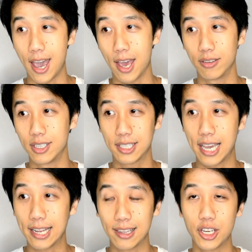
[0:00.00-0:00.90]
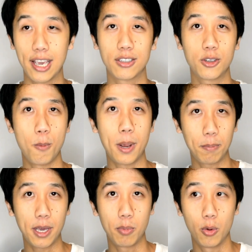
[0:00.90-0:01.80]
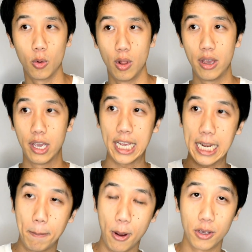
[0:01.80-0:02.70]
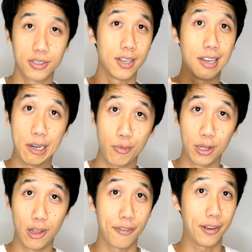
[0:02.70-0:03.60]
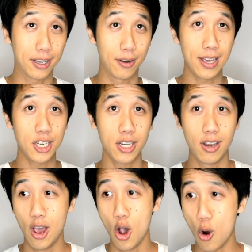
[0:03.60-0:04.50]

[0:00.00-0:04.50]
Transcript: and just getting the chance to meet people in person, in real life at a convention,